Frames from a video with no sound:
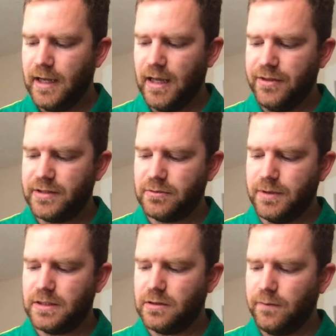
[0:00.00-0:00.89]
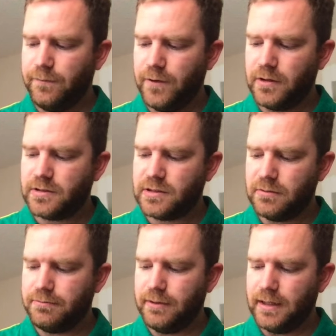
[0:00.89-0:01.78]
This will be to the first,
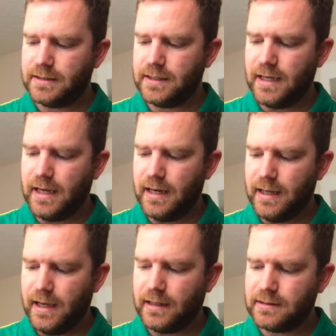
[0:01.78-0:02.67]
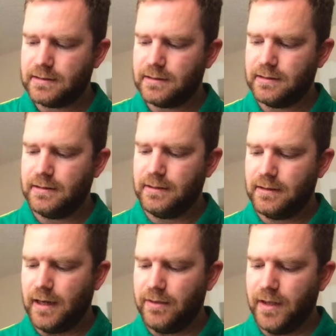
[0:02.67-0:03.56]
so plus 8x.
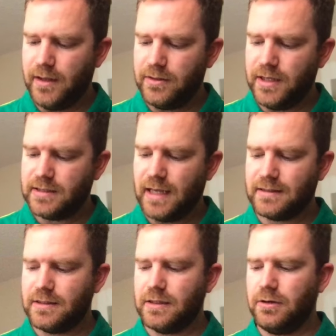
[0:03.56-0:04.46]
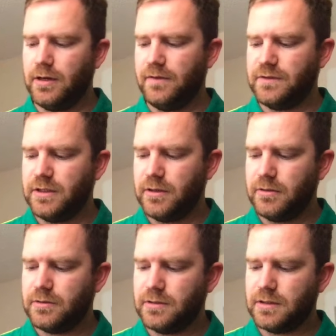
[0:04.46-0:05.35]
And then this has a degree of
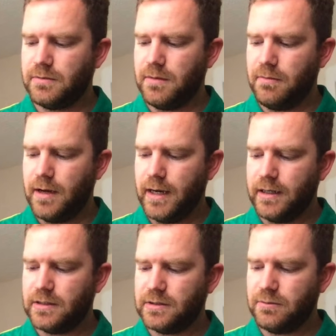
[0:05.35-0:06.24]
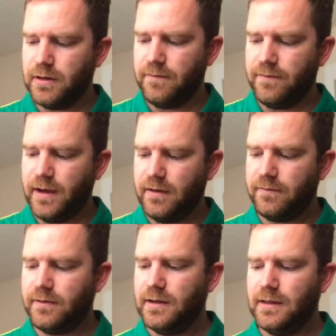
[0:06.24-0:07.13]
0, so it's going to be minus
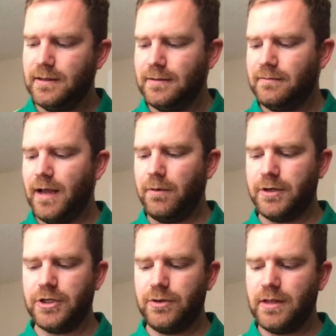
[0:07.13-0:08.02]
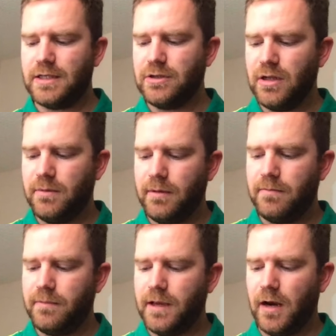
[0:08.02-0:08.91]
25. Now, when you're doing these, you need to
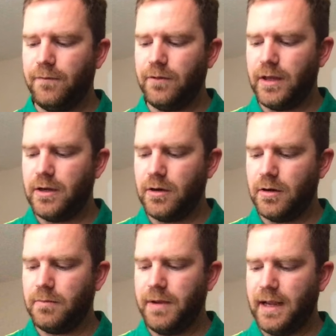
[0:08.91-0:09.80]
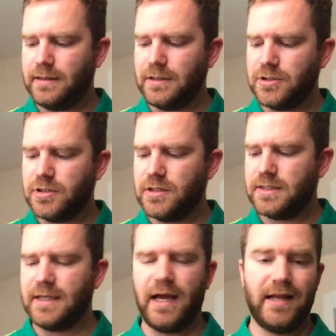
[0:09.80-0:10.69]
be careful that you're paying attention to the
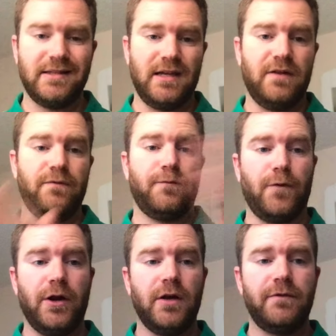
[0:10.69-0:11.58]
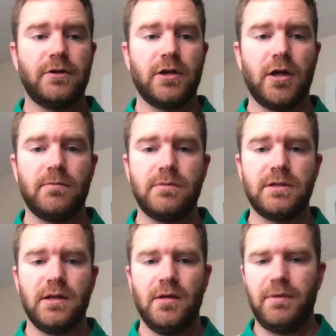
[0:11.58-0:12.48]
signs in front of your
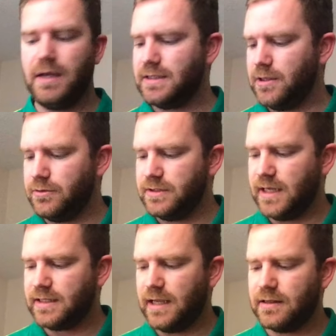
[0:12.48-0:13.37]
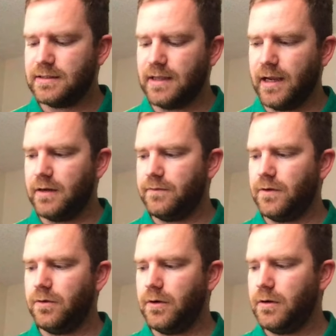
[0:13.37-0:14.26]
terms, because those dictate the sign of
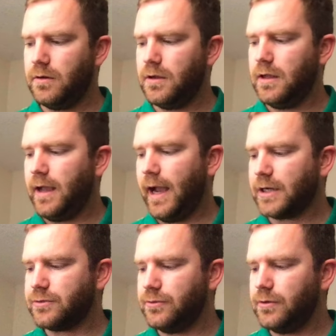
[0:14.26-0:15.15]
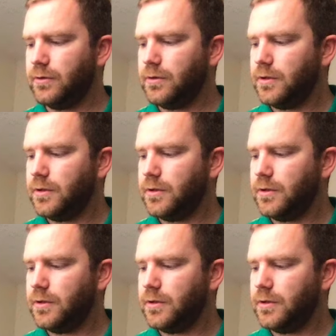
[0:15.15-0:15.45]
your actual